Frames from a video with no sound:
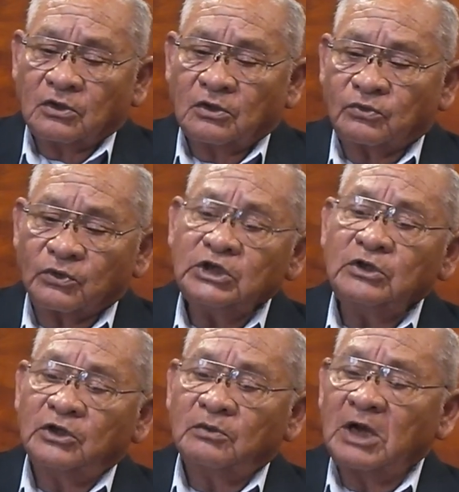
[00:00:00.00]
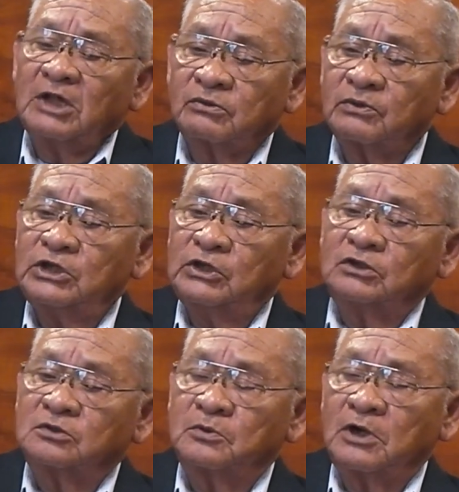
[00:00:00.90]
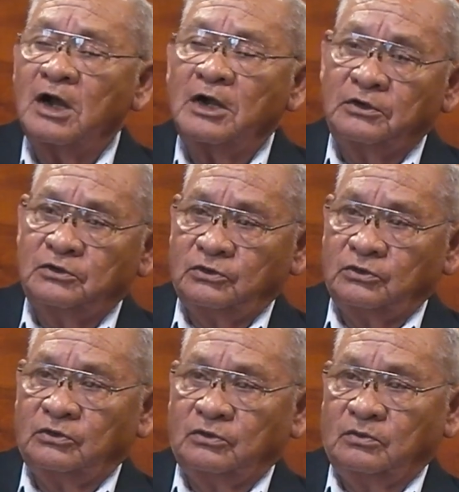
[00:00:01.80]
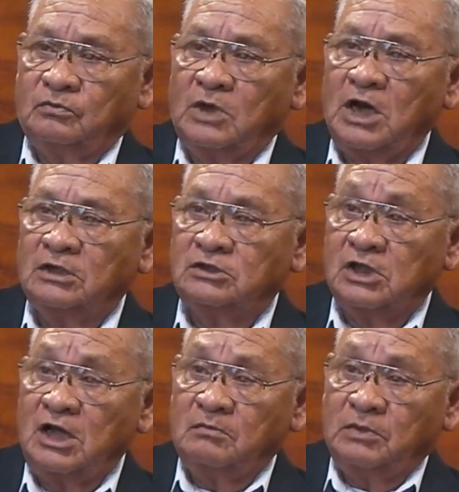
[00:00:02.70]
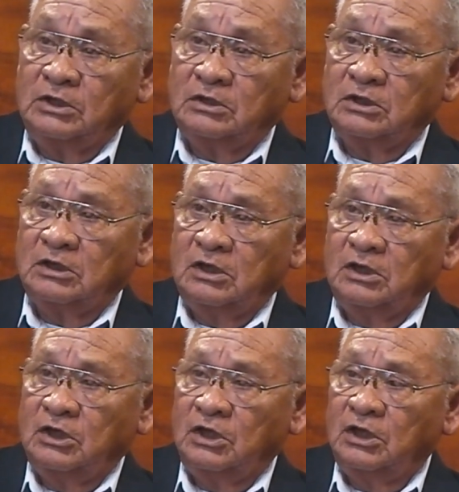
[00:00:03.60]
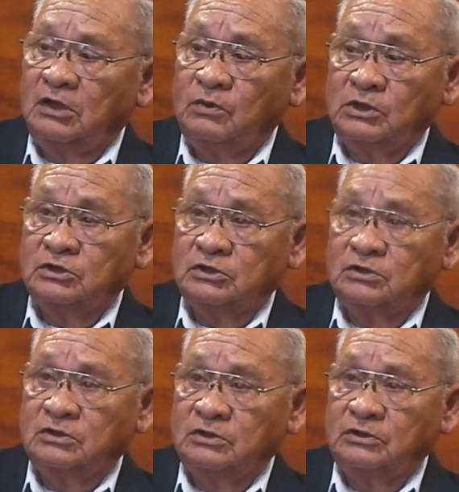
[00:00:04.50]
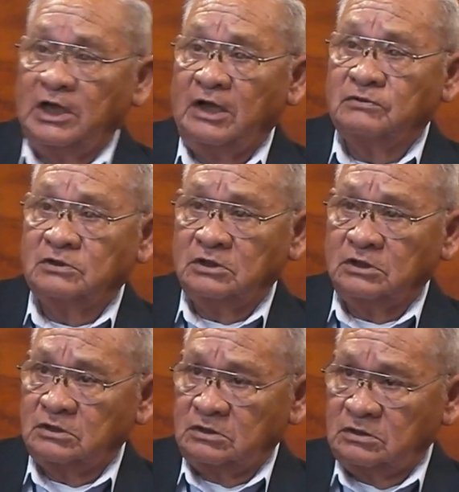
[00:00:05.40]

three er, about three years prior to my assignment, uh, which you At have Mitchell.